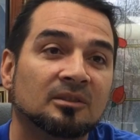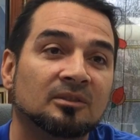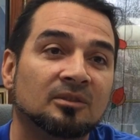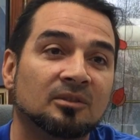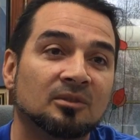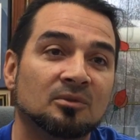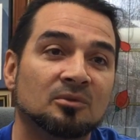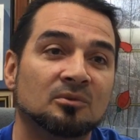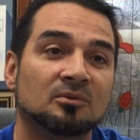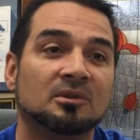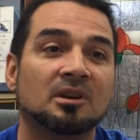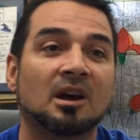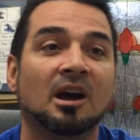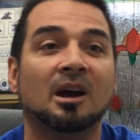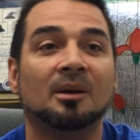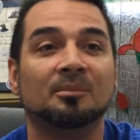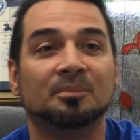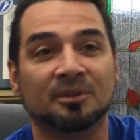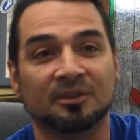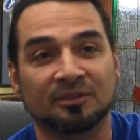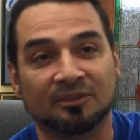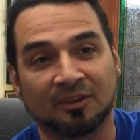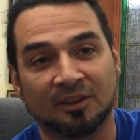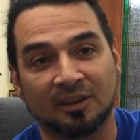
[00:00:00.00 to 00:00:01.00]
to
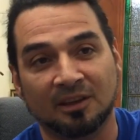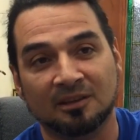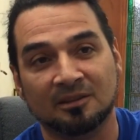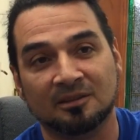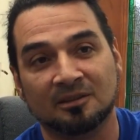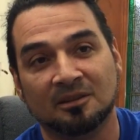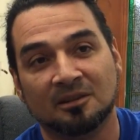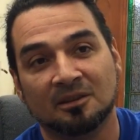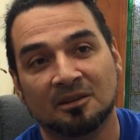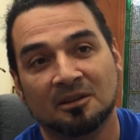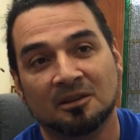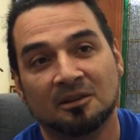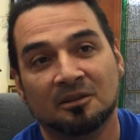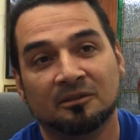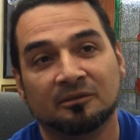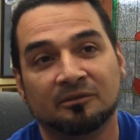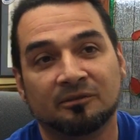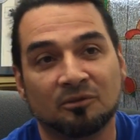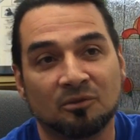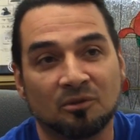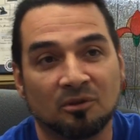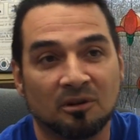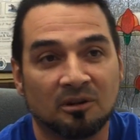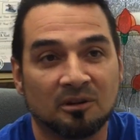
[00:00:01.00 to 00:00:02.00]
compensate
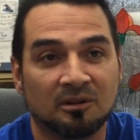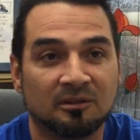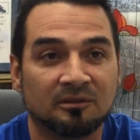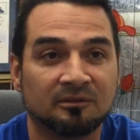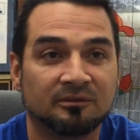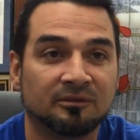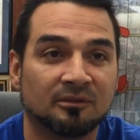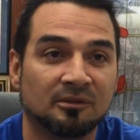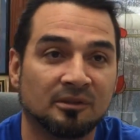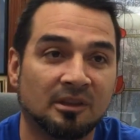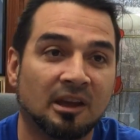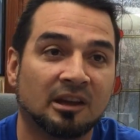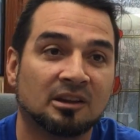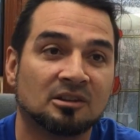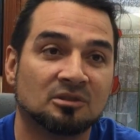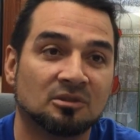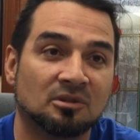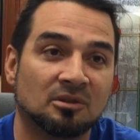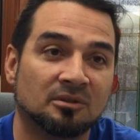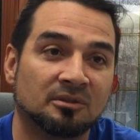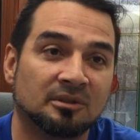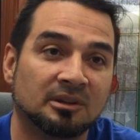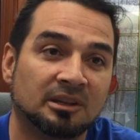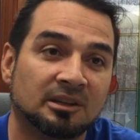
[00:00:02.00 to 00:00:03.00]
for that
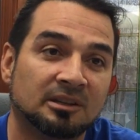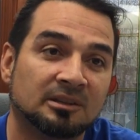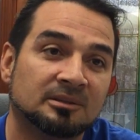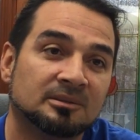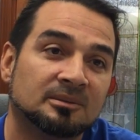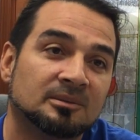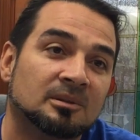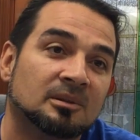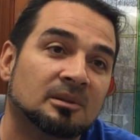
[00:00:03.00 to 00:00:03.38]
chlorine.